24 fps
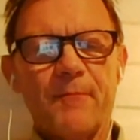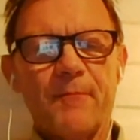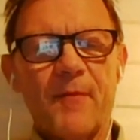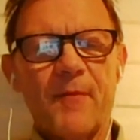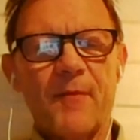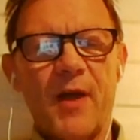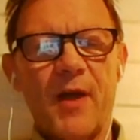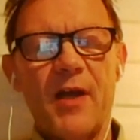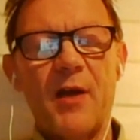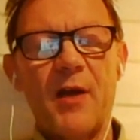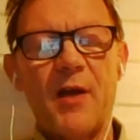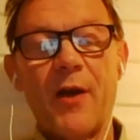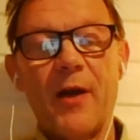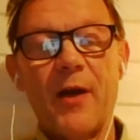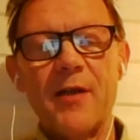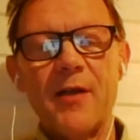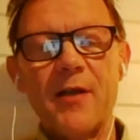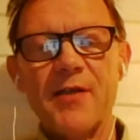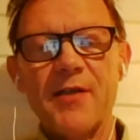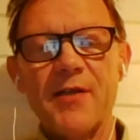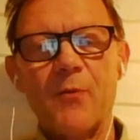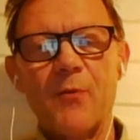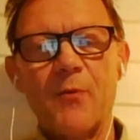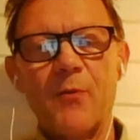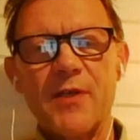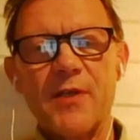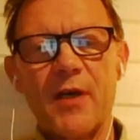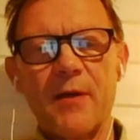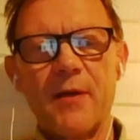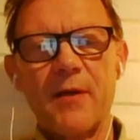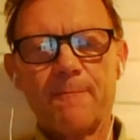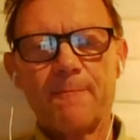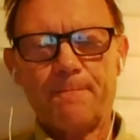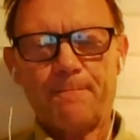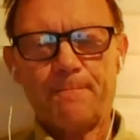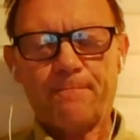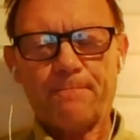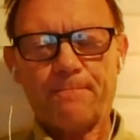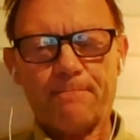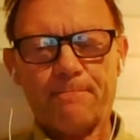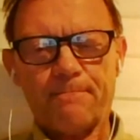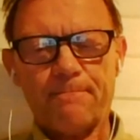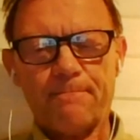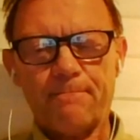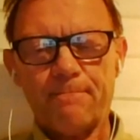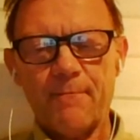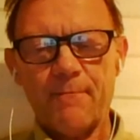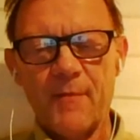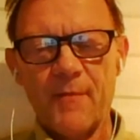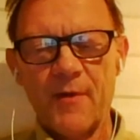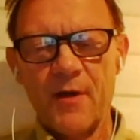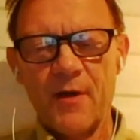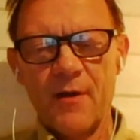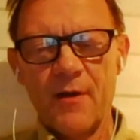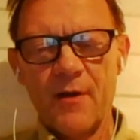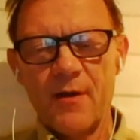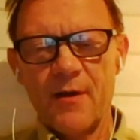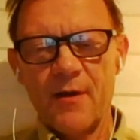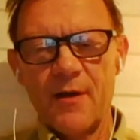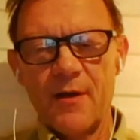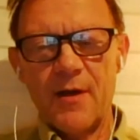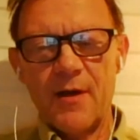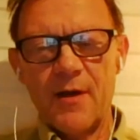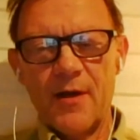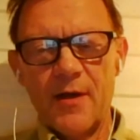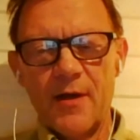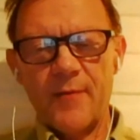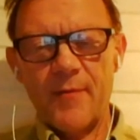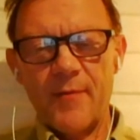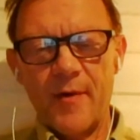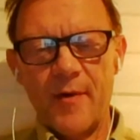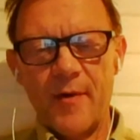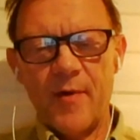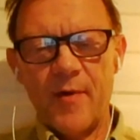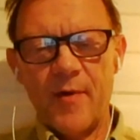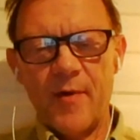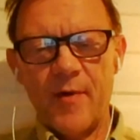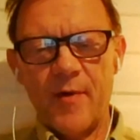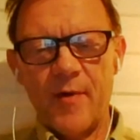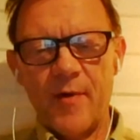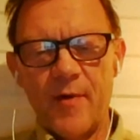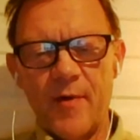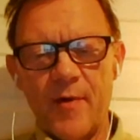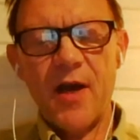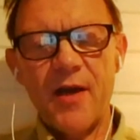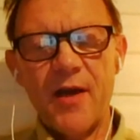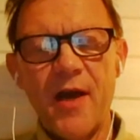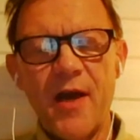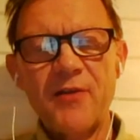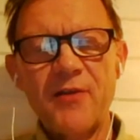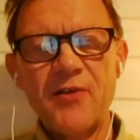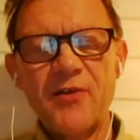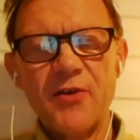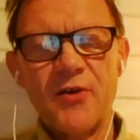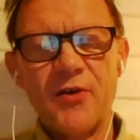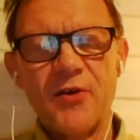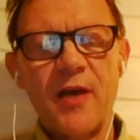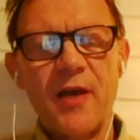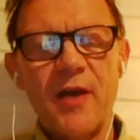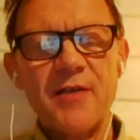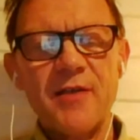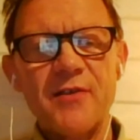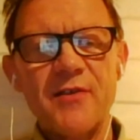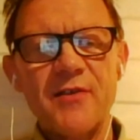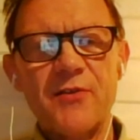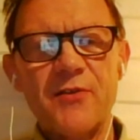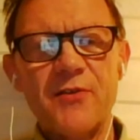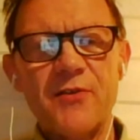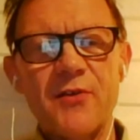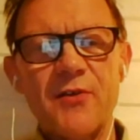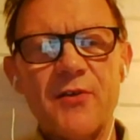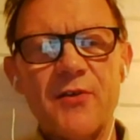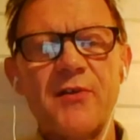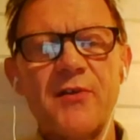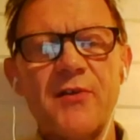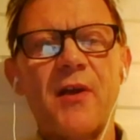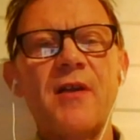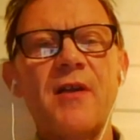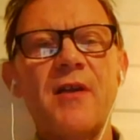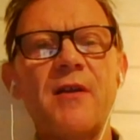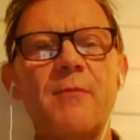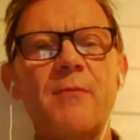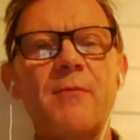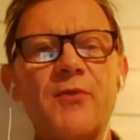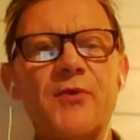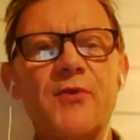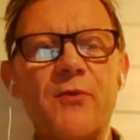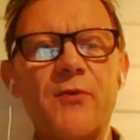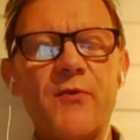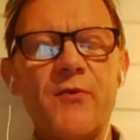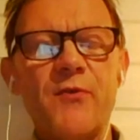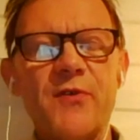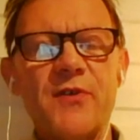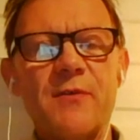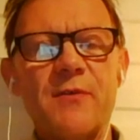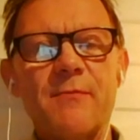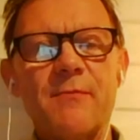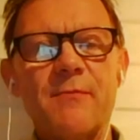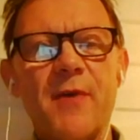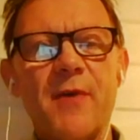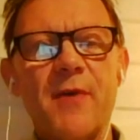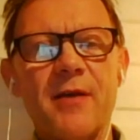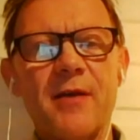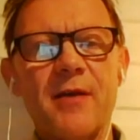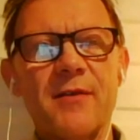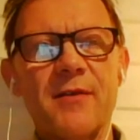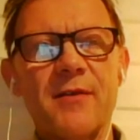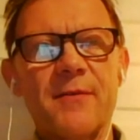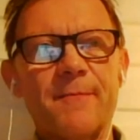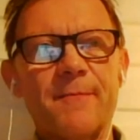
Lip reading: anyone else, I would say. But I educate in sustainable tourism, and